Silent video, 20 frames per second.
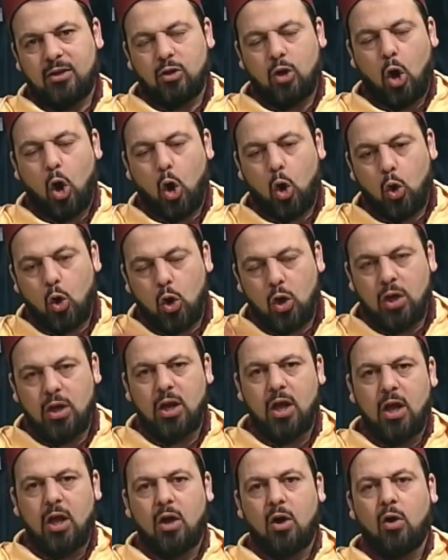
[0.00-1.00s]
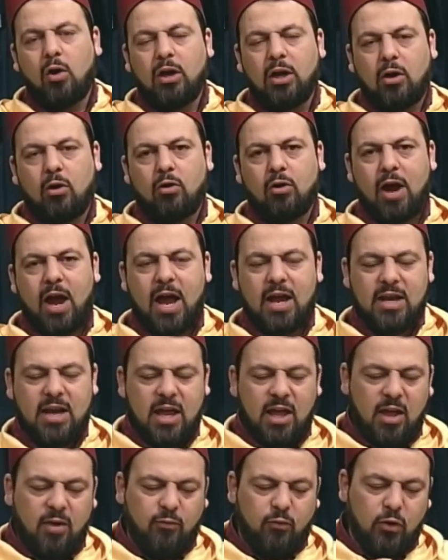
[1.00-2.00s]
The whole Holy Quran,
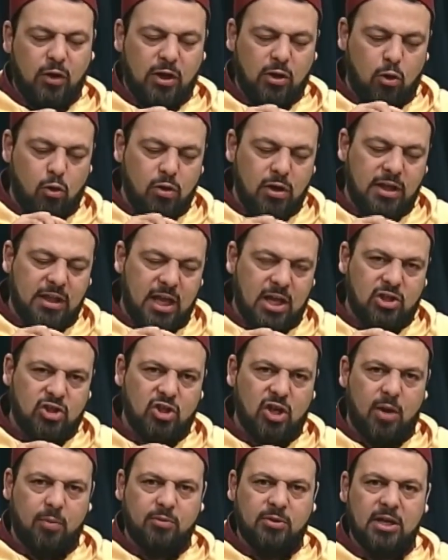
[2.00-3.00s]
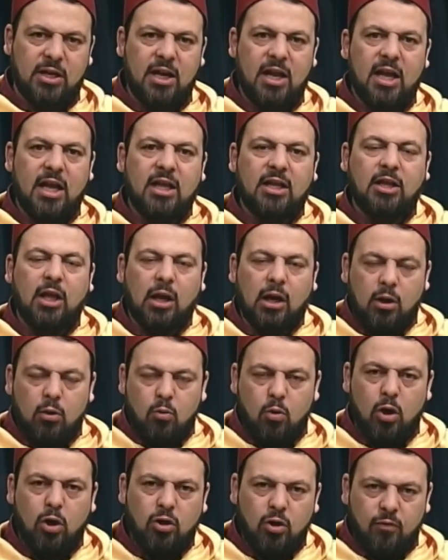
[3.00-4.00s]
if we read only that chapter, the
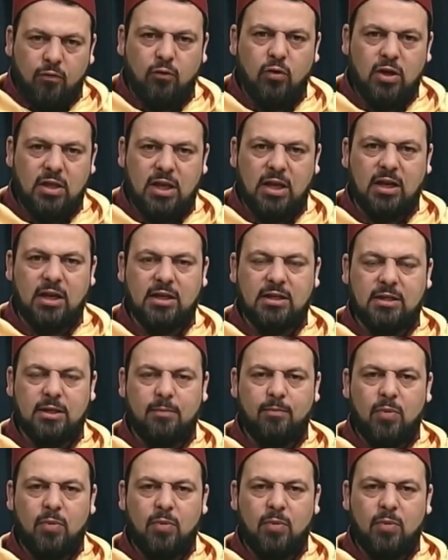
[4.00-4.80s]
reward of reading it,